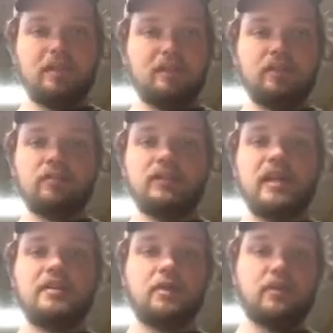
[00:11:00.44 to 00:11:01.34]
little
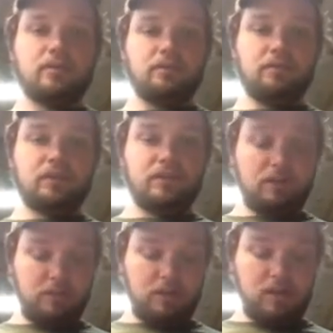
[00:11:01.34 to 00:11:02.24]
tiny motors pushing
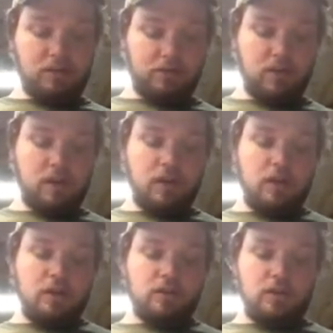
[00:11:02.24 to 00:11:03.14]
this chain.
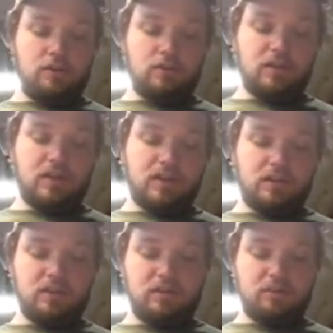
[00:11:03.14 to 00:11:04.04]
So tighten
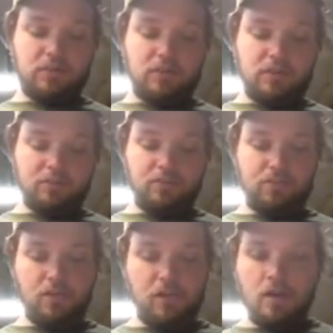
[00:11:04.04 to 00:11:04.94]
snug to the bar,
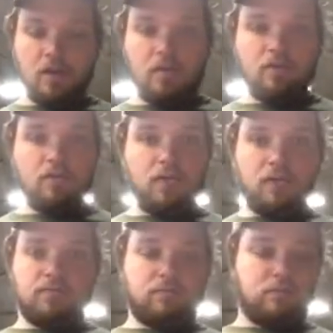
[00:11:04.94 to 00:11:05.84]

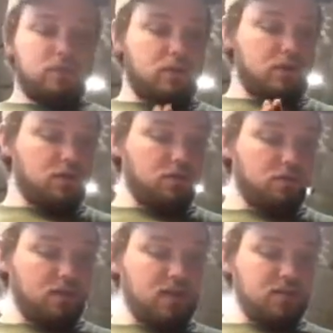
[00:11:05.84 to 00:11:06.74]
and
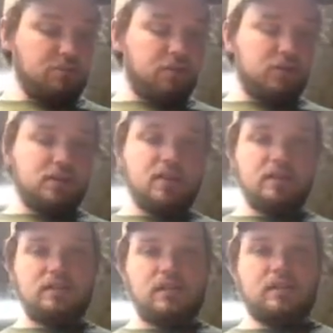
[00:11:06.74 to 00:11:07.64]
tighten your bar
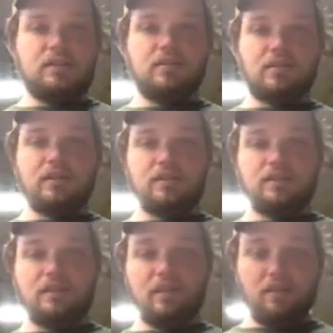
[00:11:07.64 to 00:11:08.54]
nuts, and you are good
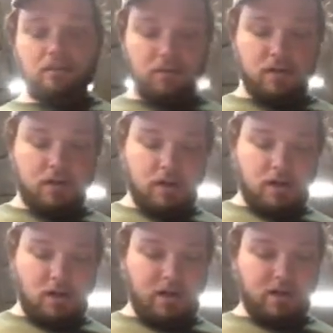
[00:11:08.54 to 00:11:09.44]
to
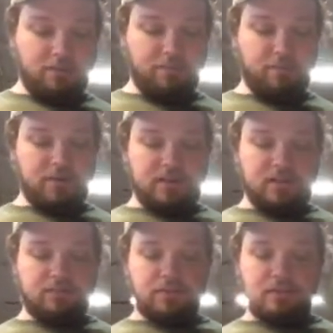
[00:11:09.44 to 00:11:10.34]
go. Pretty
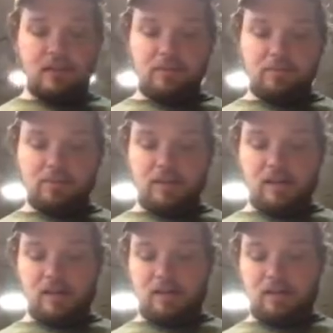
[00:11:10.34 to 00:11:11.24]
simple steps,
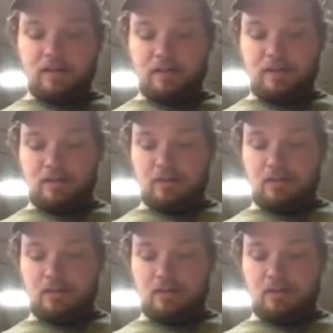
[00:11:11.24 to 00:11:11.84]
and